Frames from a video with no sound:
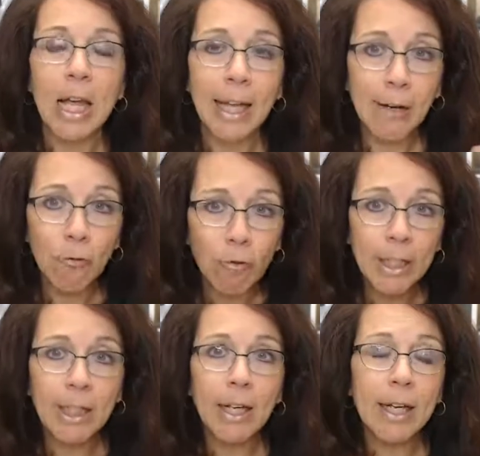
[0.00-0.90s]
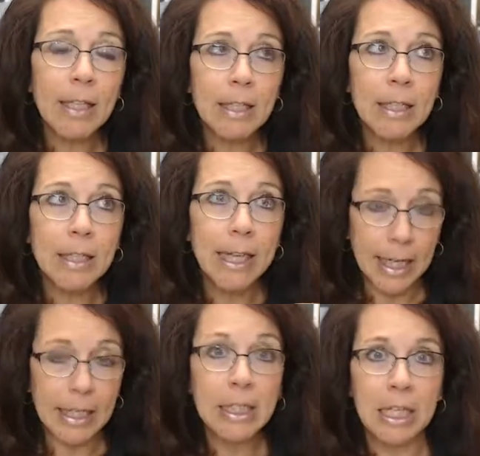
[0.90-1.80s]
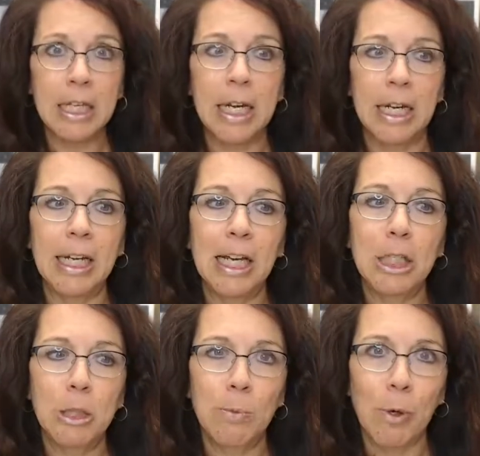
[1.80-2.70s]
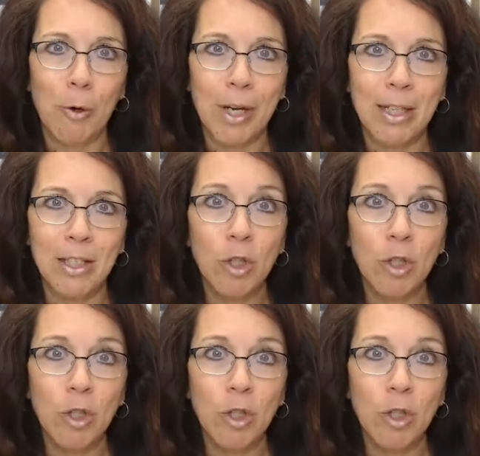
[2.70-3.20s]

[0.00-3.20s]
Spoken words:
Like really get into the eating experience.